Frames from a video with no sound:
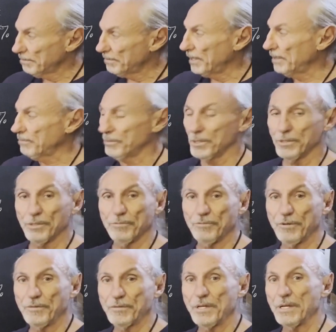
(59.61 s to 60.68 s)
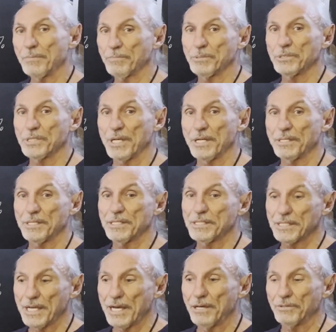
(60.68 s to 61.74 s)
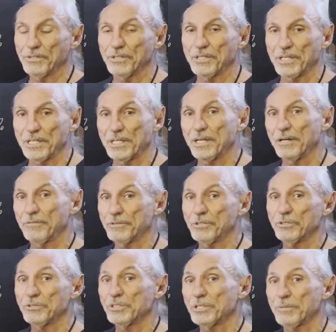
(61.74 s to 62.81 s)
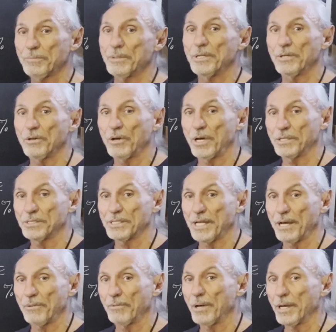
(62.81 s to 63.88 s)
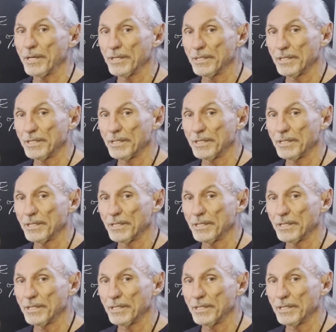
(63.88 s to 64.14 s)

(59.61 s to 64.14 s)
But with the 15% discount, you can cover your shipping costs that way.